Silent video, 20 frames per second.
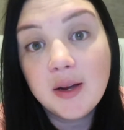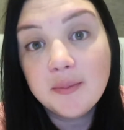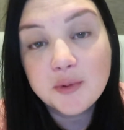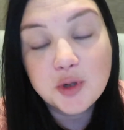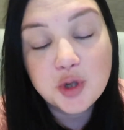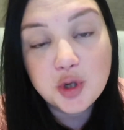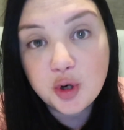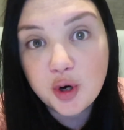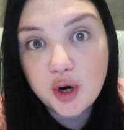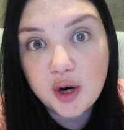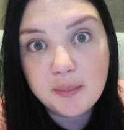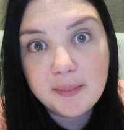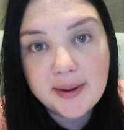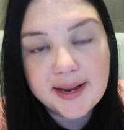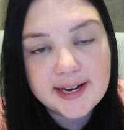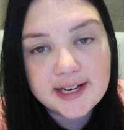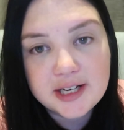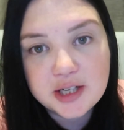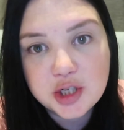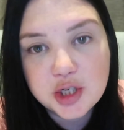sure I'll
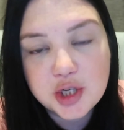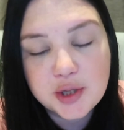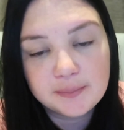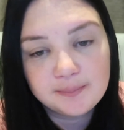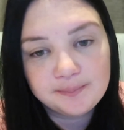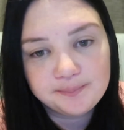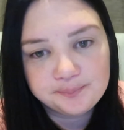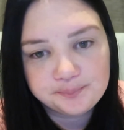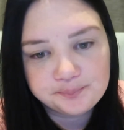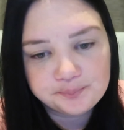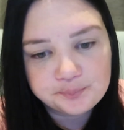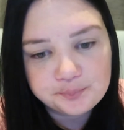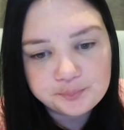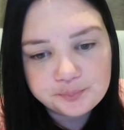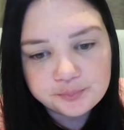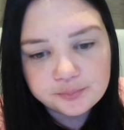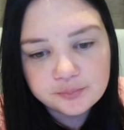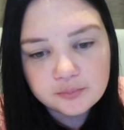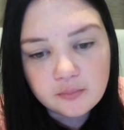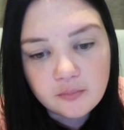manage.
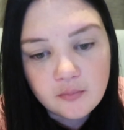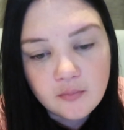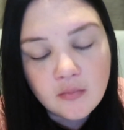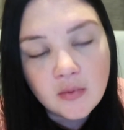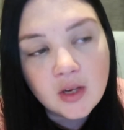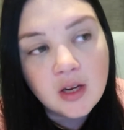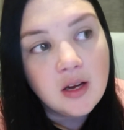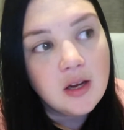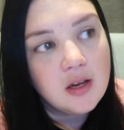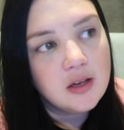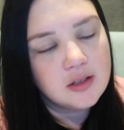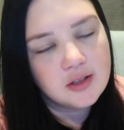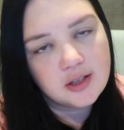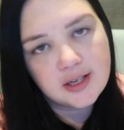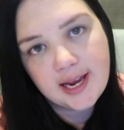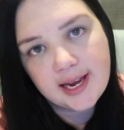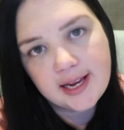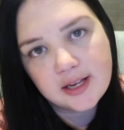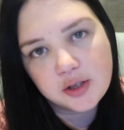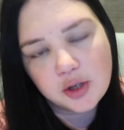So
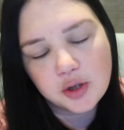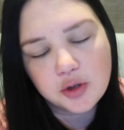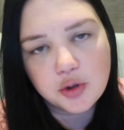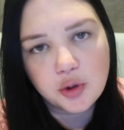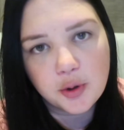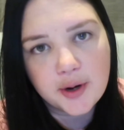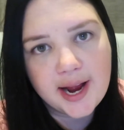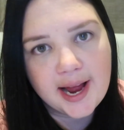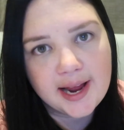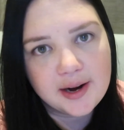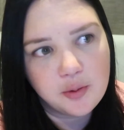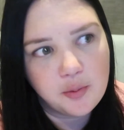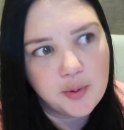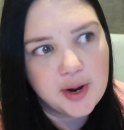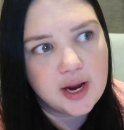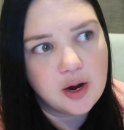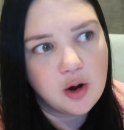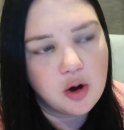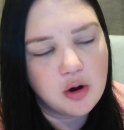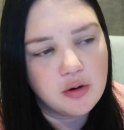yeah, so Troy had a
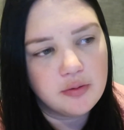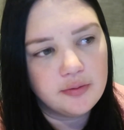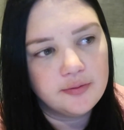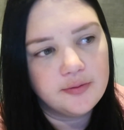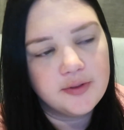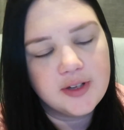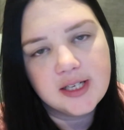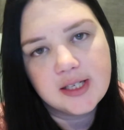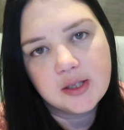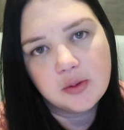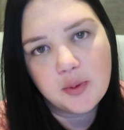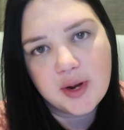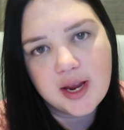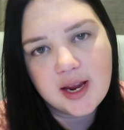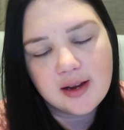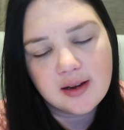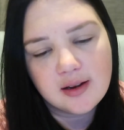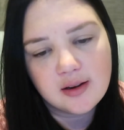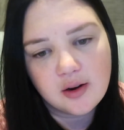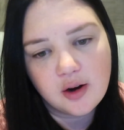week off this
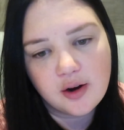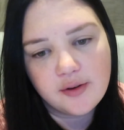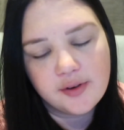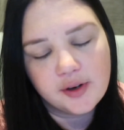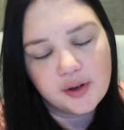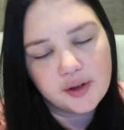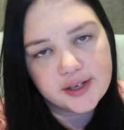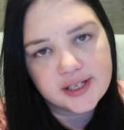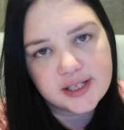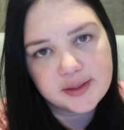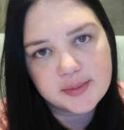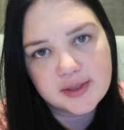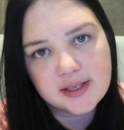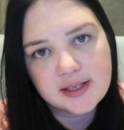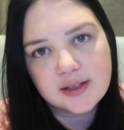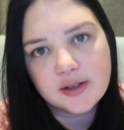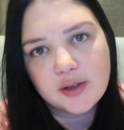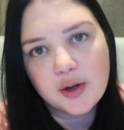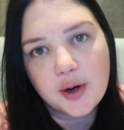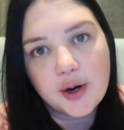week over Christmas.
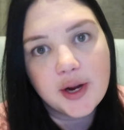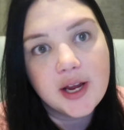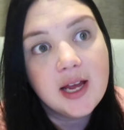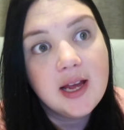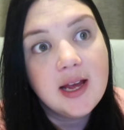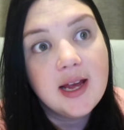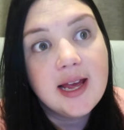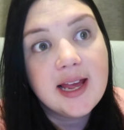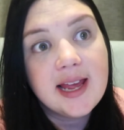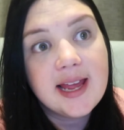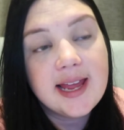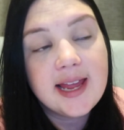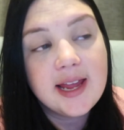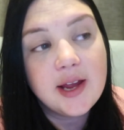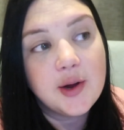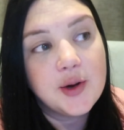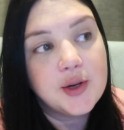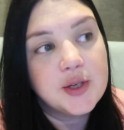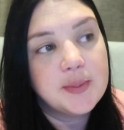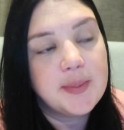So he
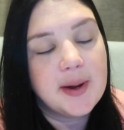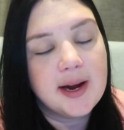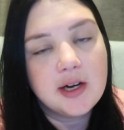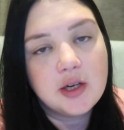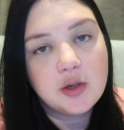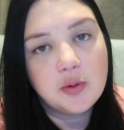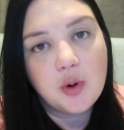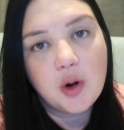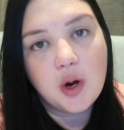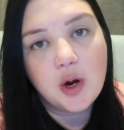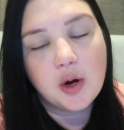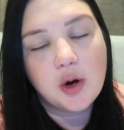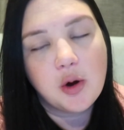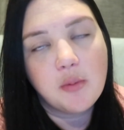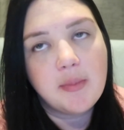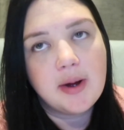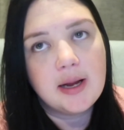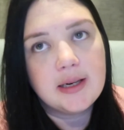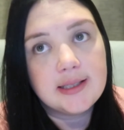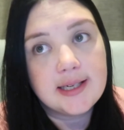goes back to work
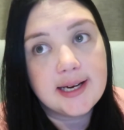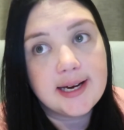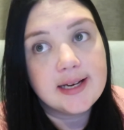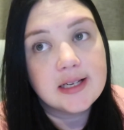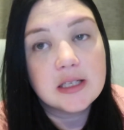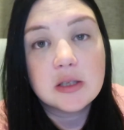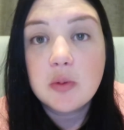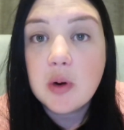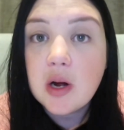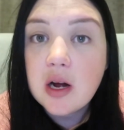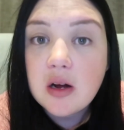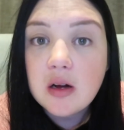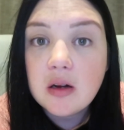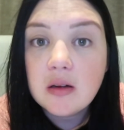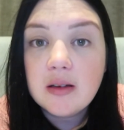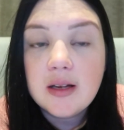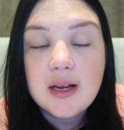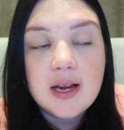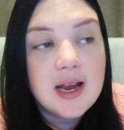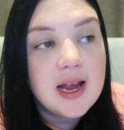on Monday as
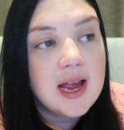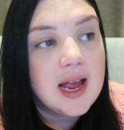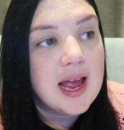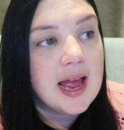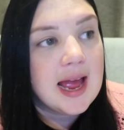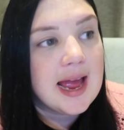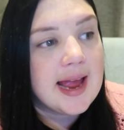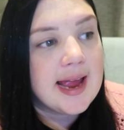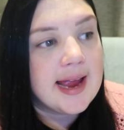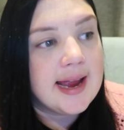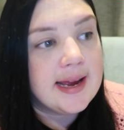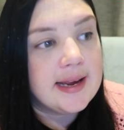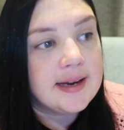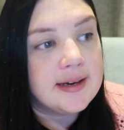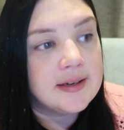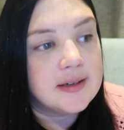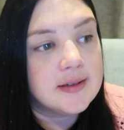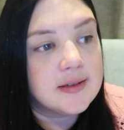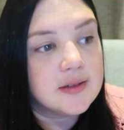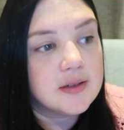well.
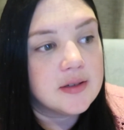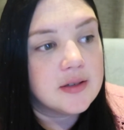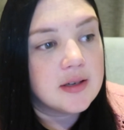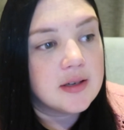And